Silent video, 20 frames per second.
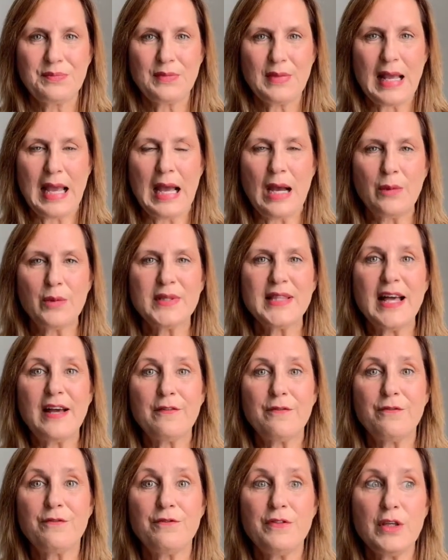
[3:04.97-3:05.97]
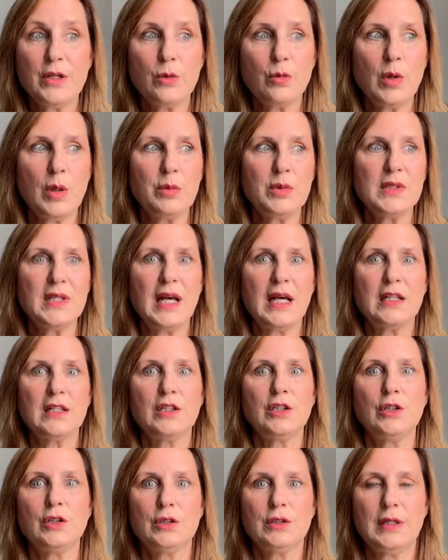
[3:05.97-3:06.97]
how would that feel? What would that
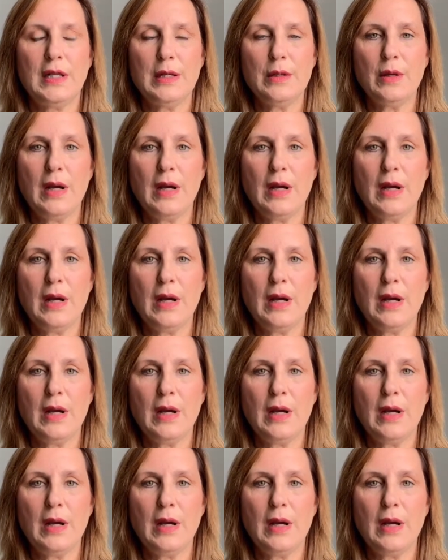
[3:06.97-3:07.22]
look like?